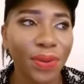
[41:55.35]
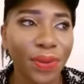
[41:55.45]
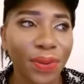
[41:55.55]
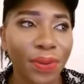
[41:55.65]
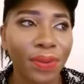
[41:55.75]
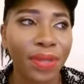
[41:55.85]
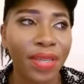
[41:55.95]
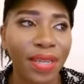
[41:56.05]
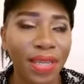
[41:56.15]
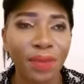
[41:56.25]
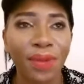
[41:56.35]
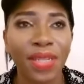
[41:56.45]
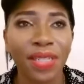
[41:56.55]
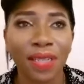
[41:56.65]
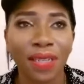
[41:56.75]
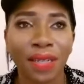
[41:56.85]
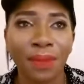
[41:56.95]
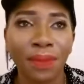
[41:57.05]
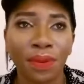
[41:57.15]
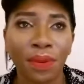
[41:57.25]
okay, when
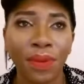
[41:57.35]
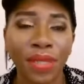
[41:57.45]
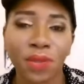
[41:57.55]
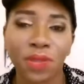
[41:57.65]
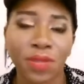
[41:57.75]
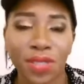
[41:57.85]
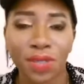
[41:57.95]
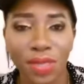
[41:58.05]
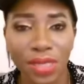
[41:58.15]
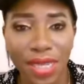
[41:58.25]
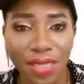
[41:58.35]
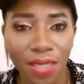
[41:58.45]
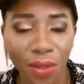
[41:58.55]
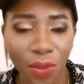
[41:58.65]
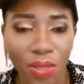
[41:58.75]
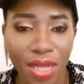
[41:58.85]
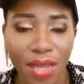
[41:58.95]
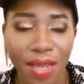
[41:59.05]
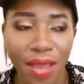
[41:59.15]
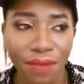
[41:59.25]
the contractions gets close,
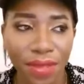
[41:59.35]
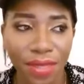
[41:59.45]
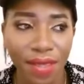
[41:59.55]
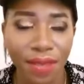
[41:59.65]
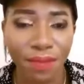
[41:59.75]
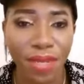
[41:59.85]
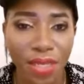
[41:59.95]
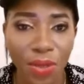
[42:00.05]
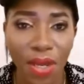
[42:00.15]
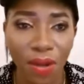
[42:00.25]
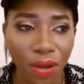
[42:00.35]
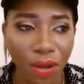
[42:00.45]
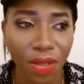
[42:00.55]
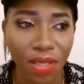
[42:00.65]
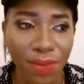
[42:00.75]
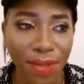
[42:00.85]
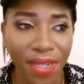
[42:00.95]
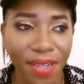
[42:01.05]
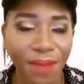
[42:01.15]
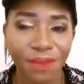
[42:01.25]
like every 10 minutes, you can call us back.